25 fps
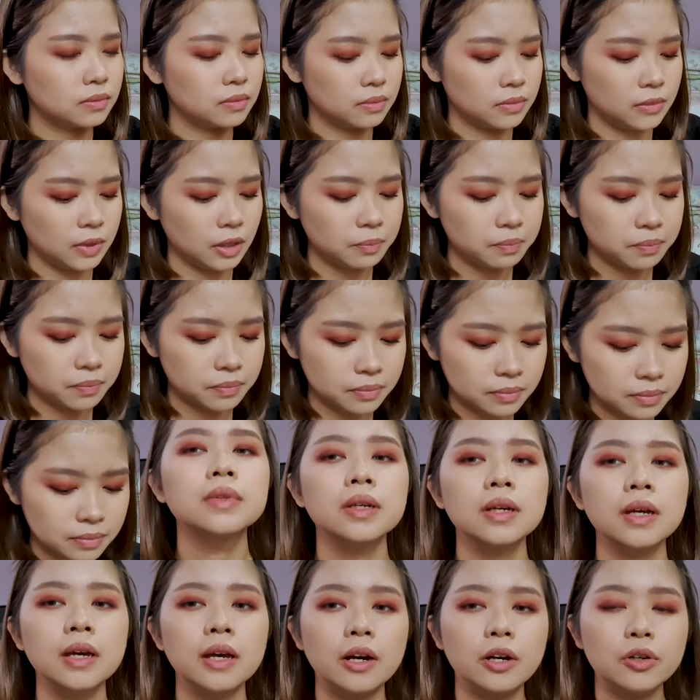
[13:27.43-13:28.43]
Yep.
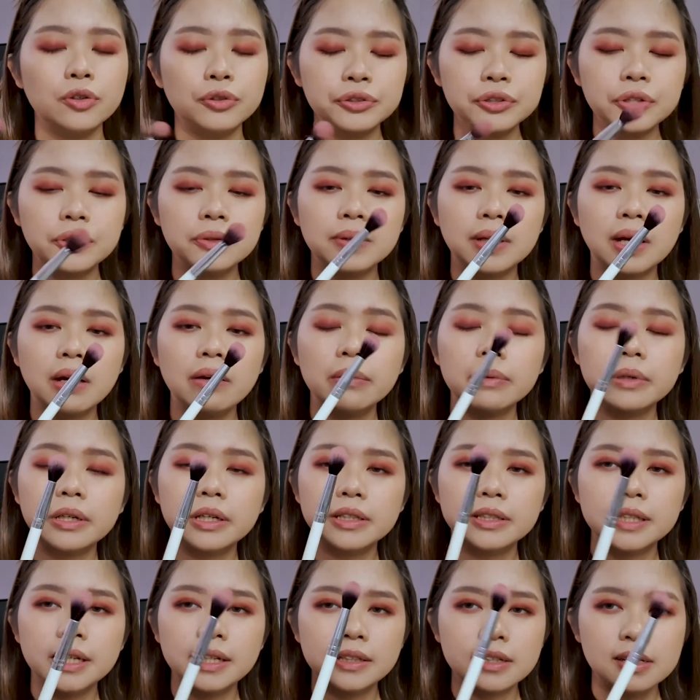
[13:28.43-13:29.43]
Also now I'm gonna
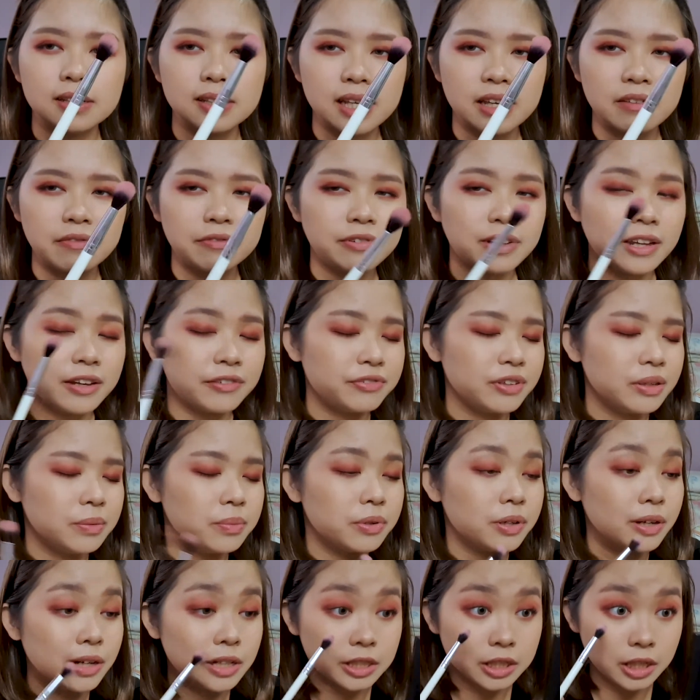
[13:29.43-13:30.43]
take the same fluffy
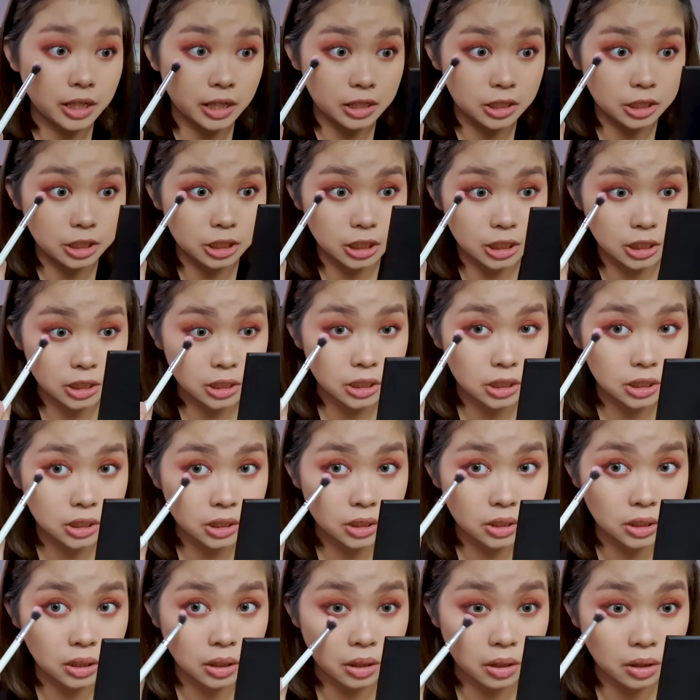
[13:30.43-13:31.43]
brush and
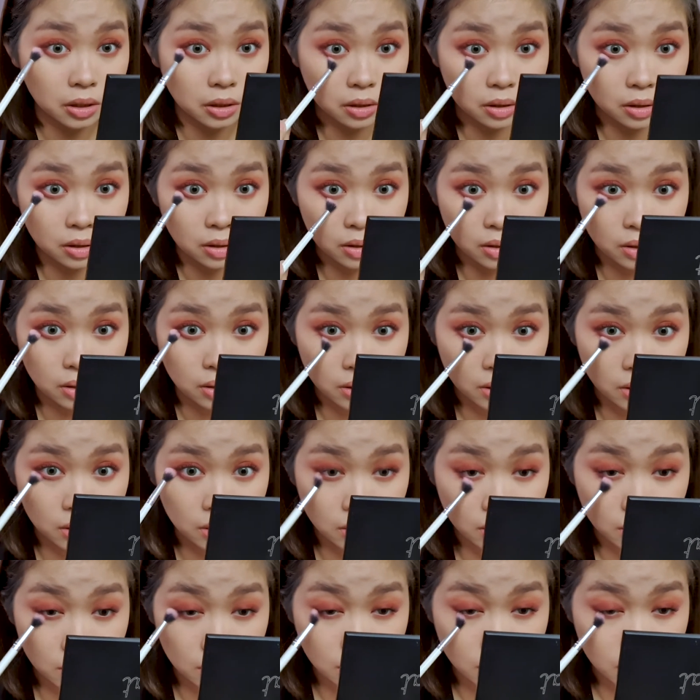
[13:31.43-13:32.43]
just
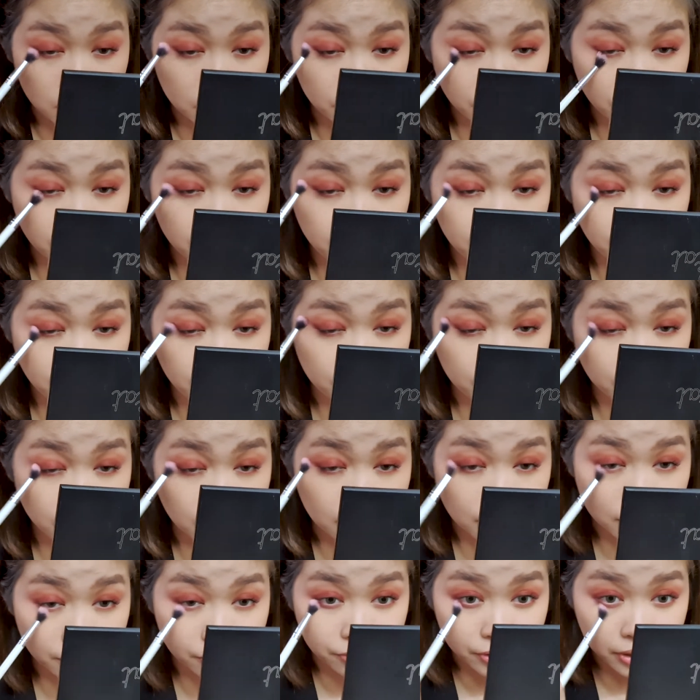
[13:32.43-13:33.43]

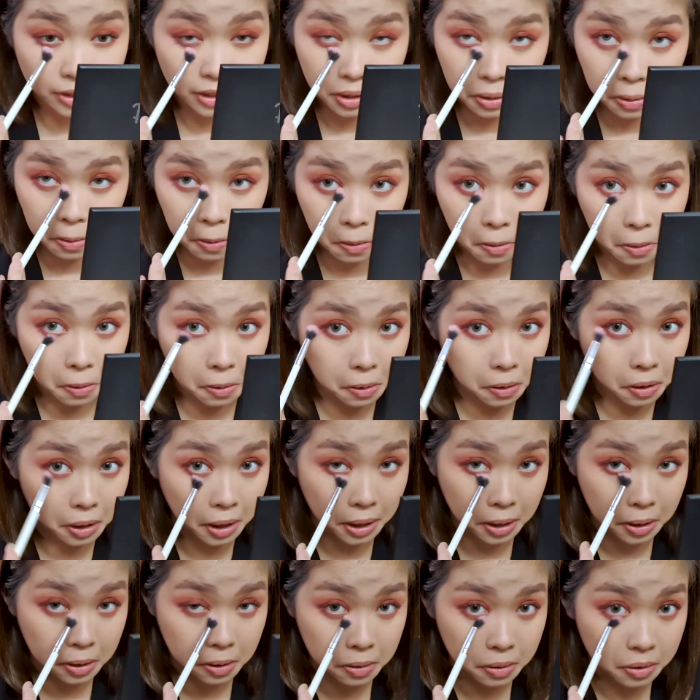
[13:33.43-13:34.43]
fluff it all
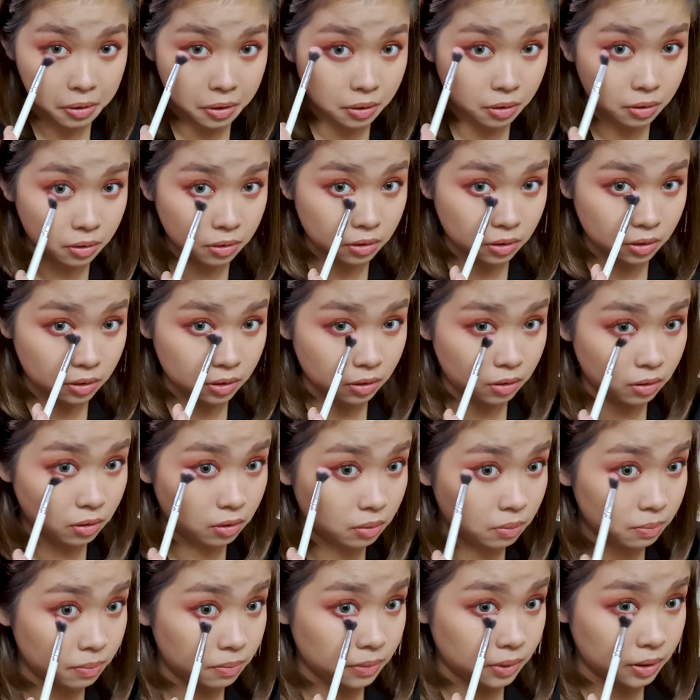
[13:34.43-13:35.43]
out
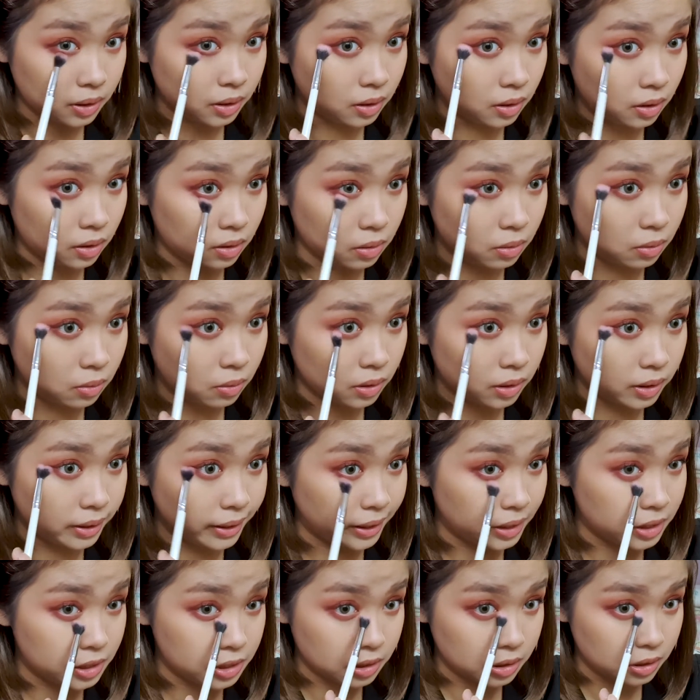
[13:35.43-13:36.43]
along my lower
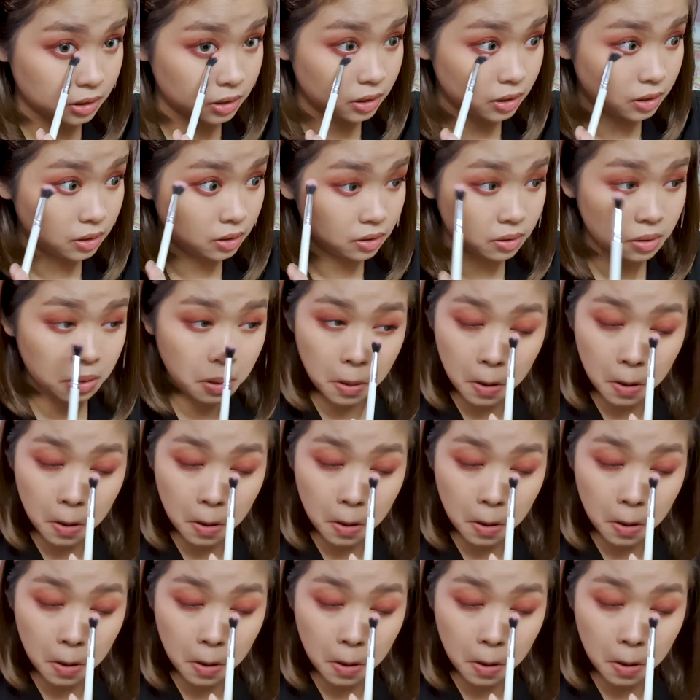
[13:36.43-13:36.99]
lash line.